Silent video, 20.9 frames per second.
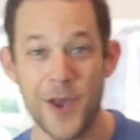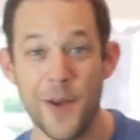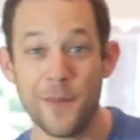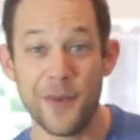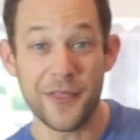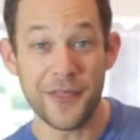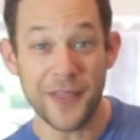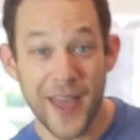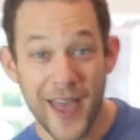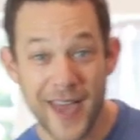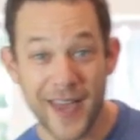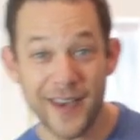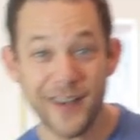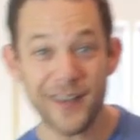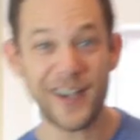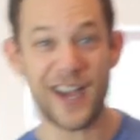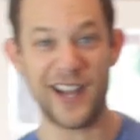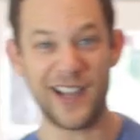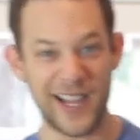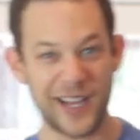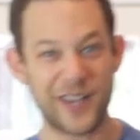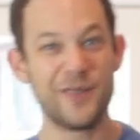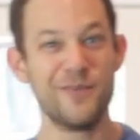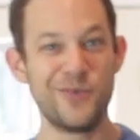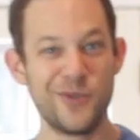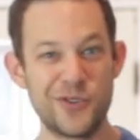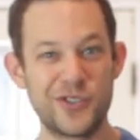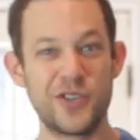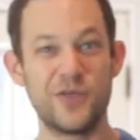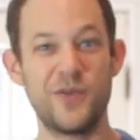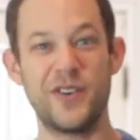But then, kind of like
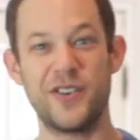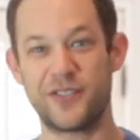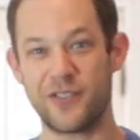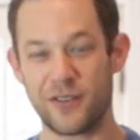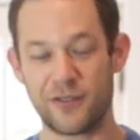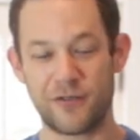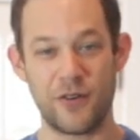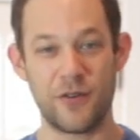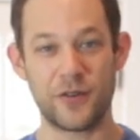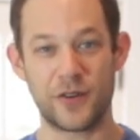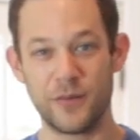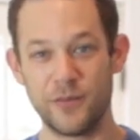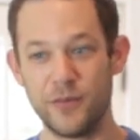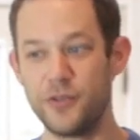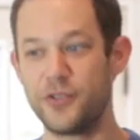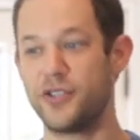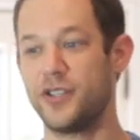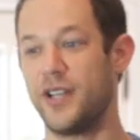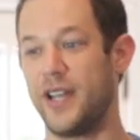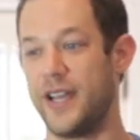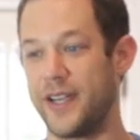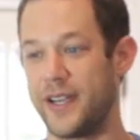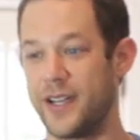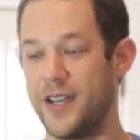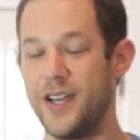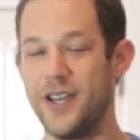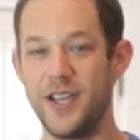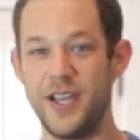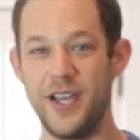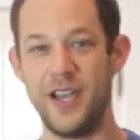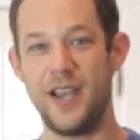kombucha, when you start growing kombucha, like
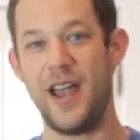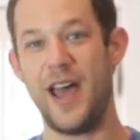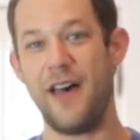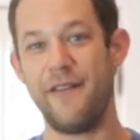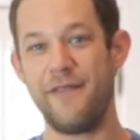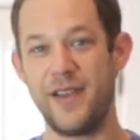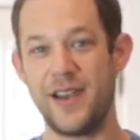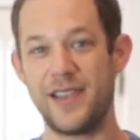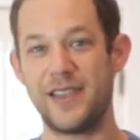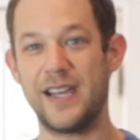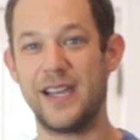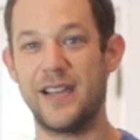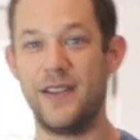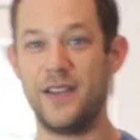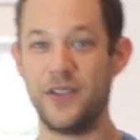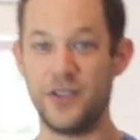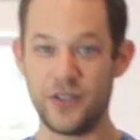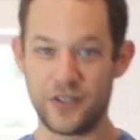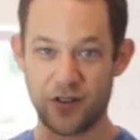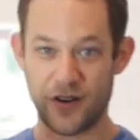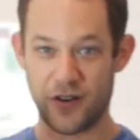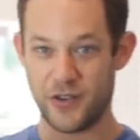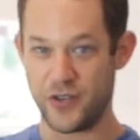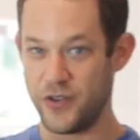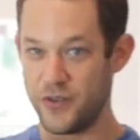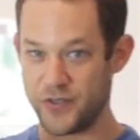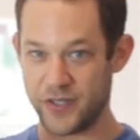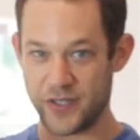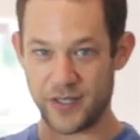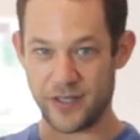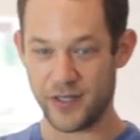you didn't have anything, and then you start
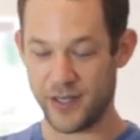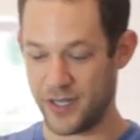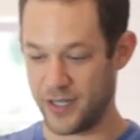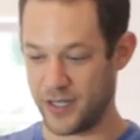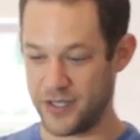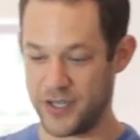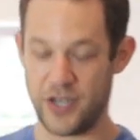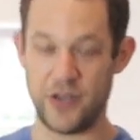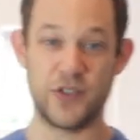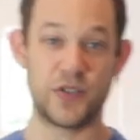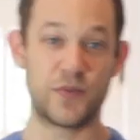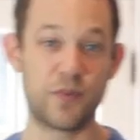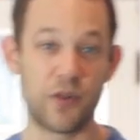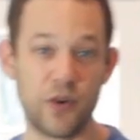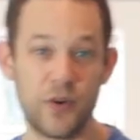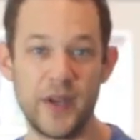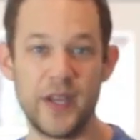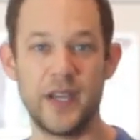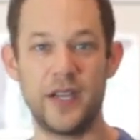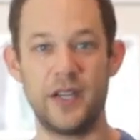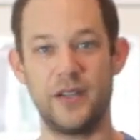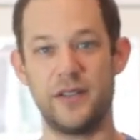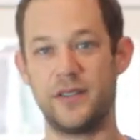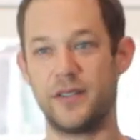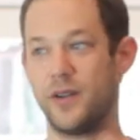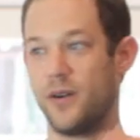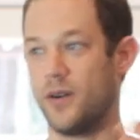using a continuous brewing,